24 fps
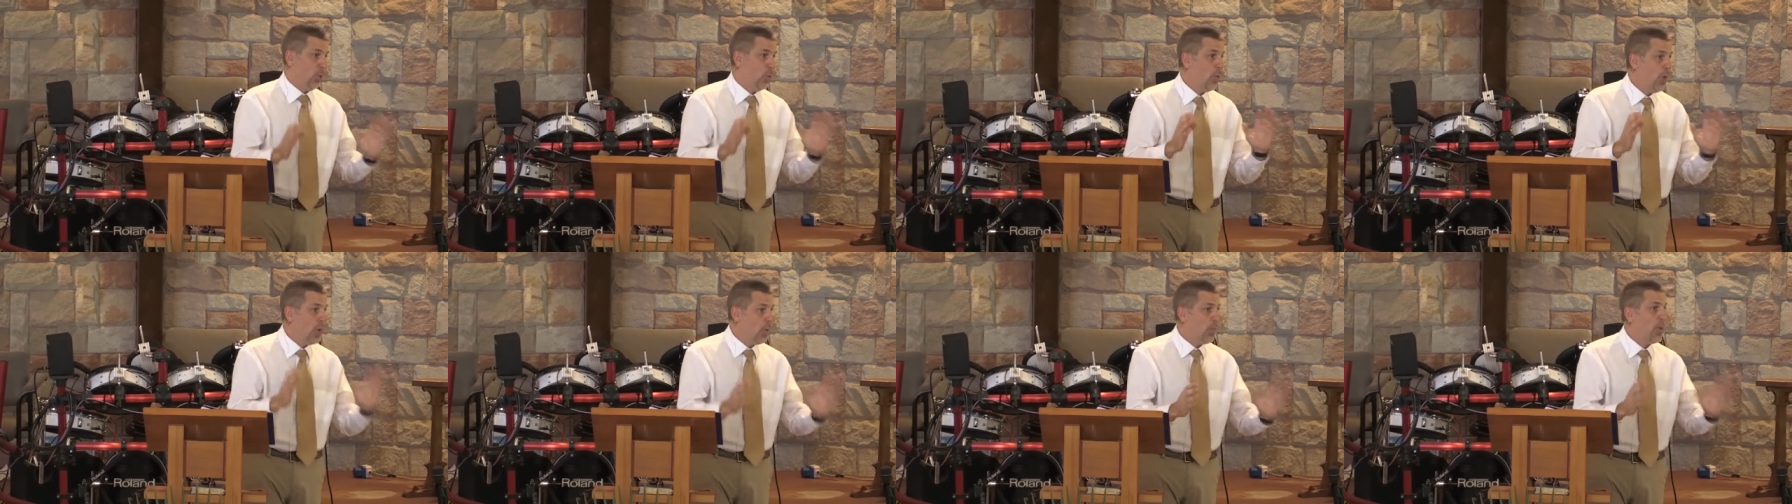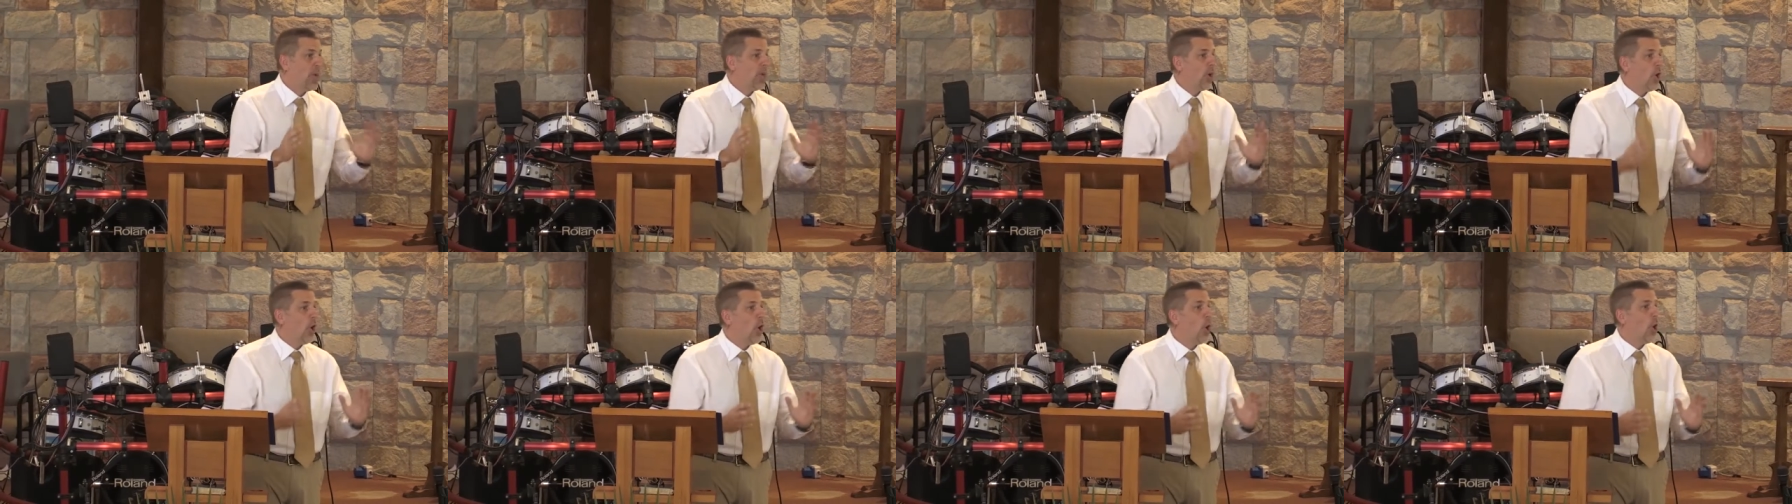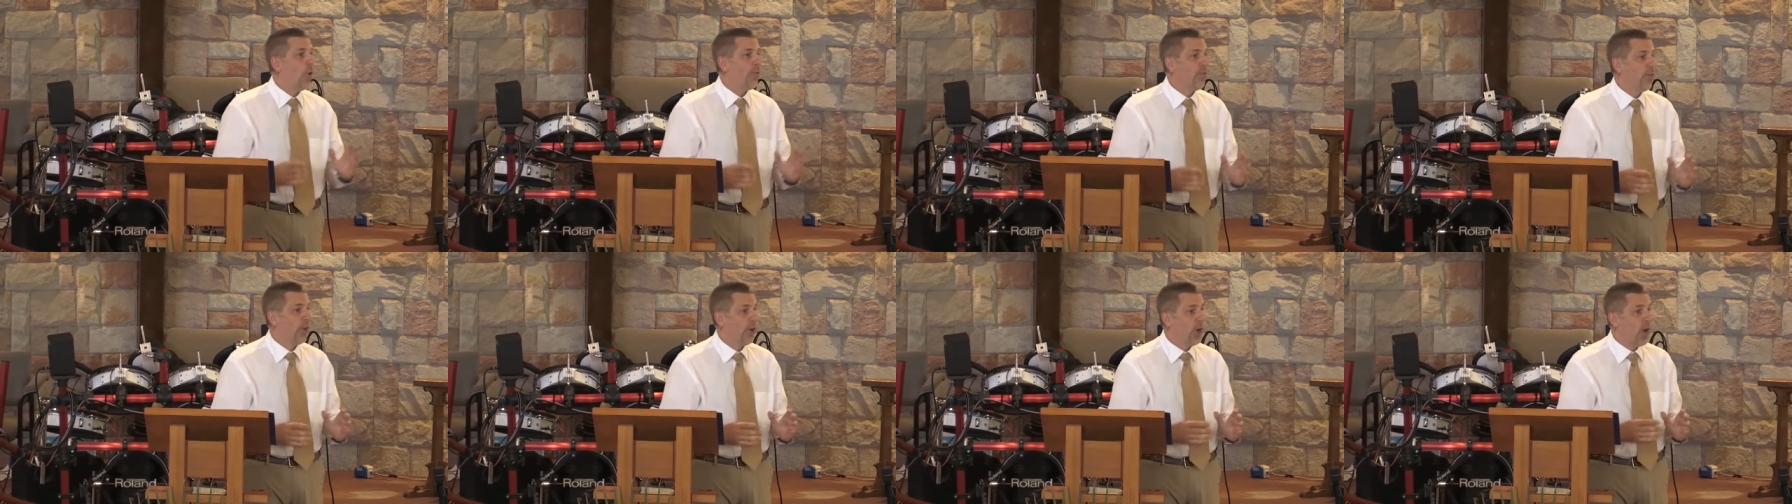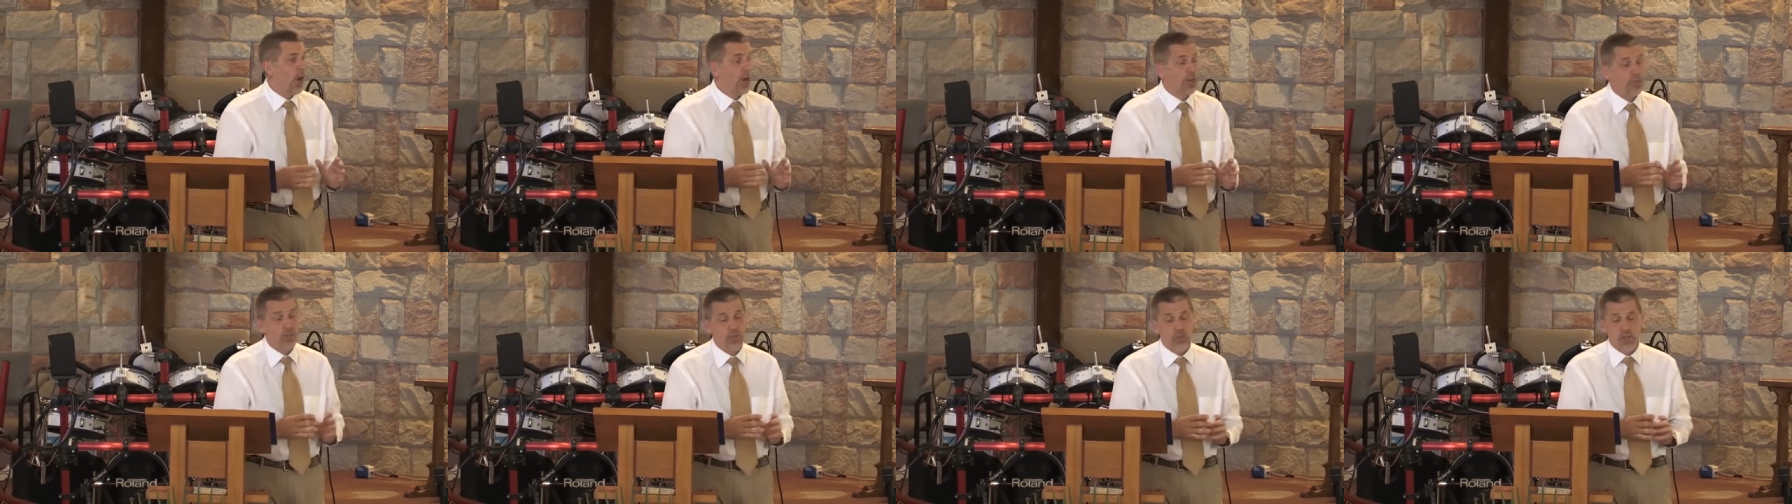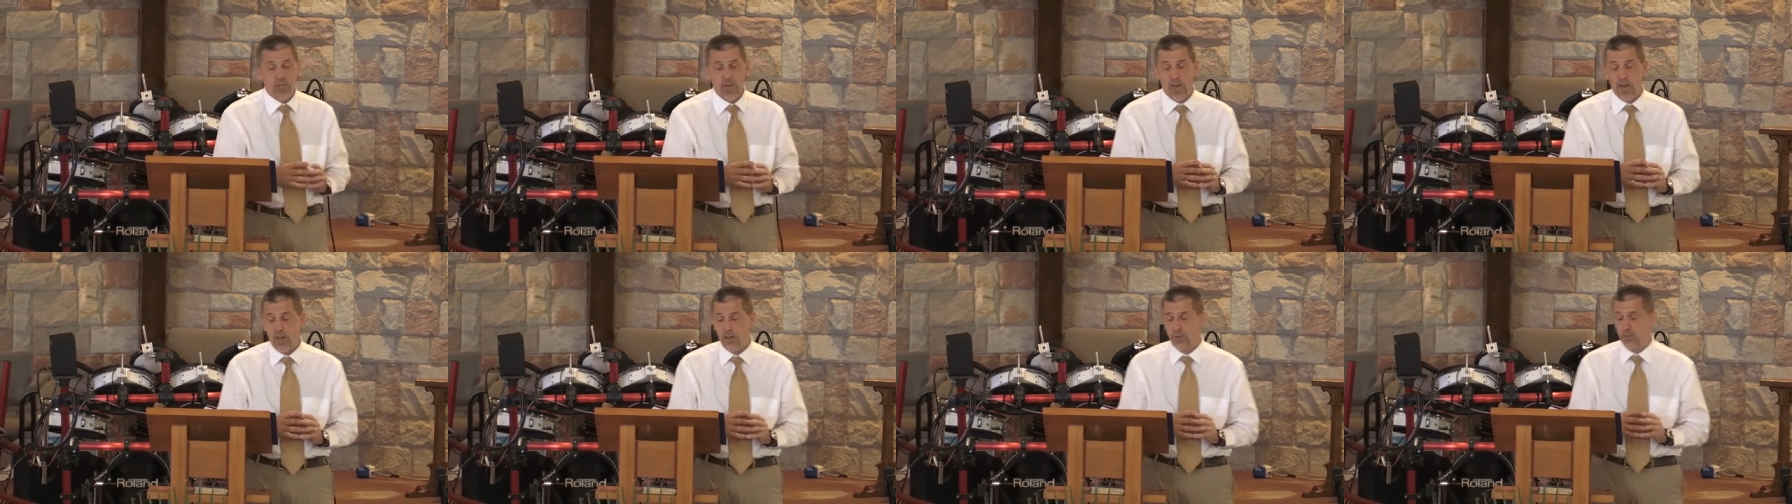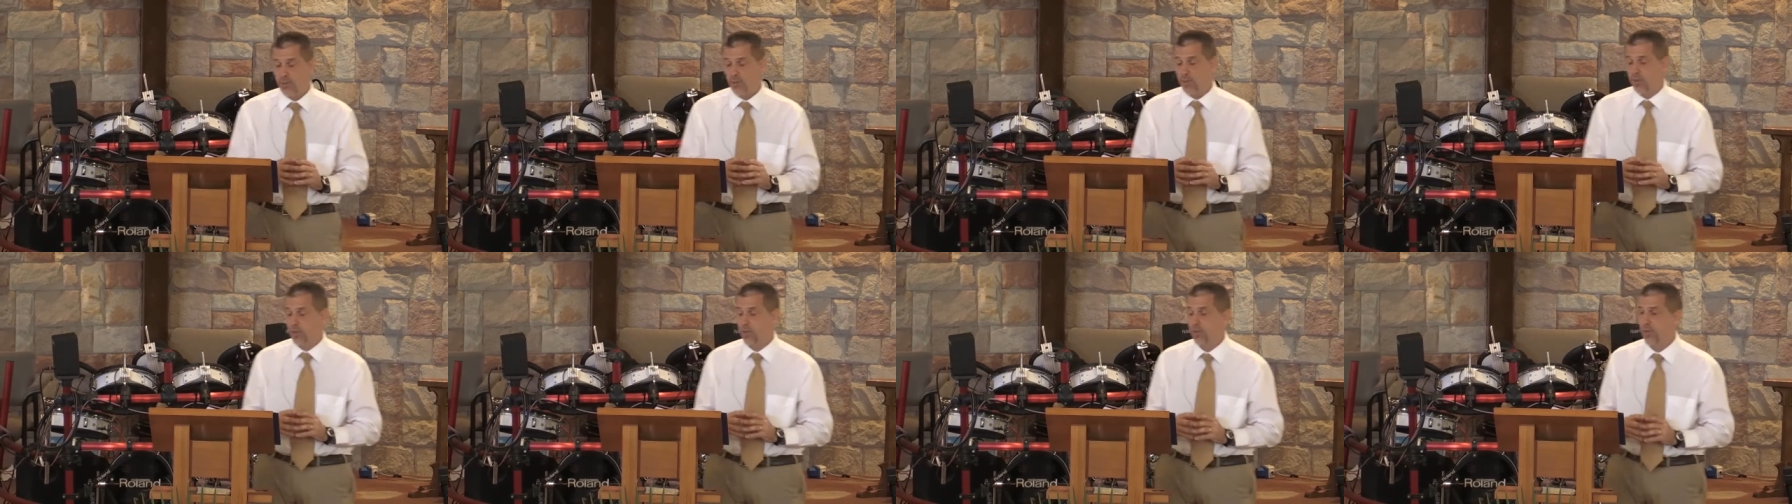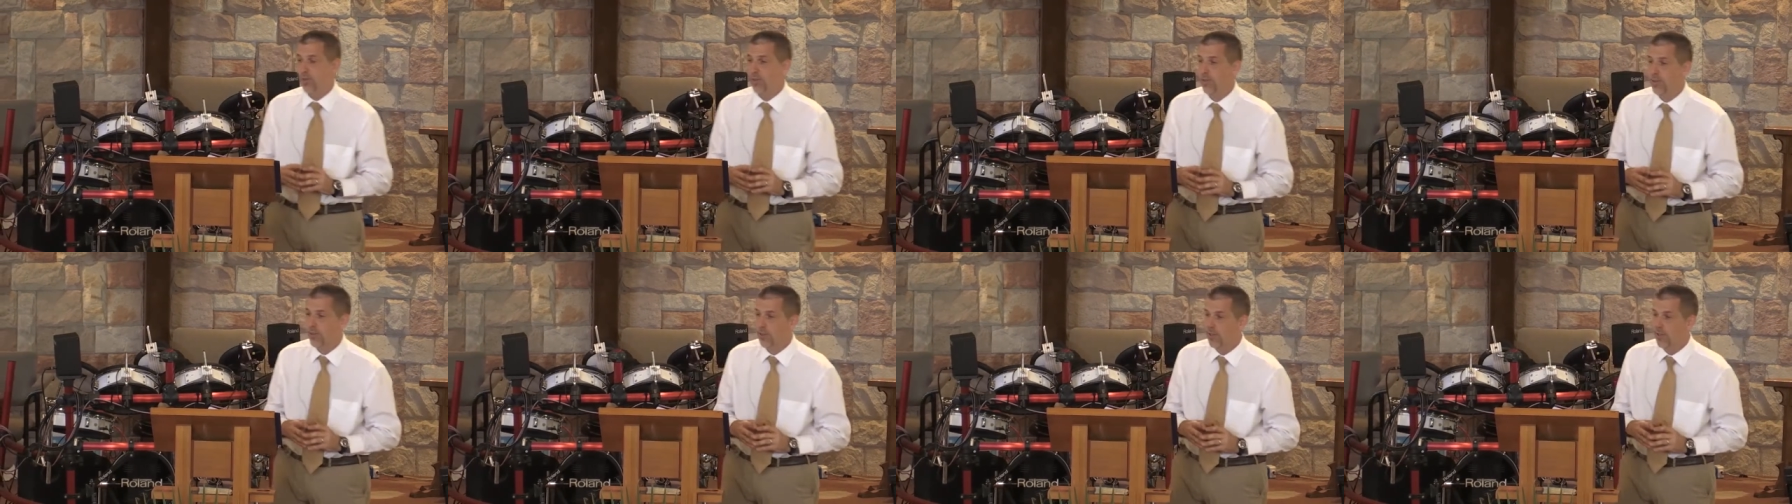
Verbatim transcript: when we call for God's change.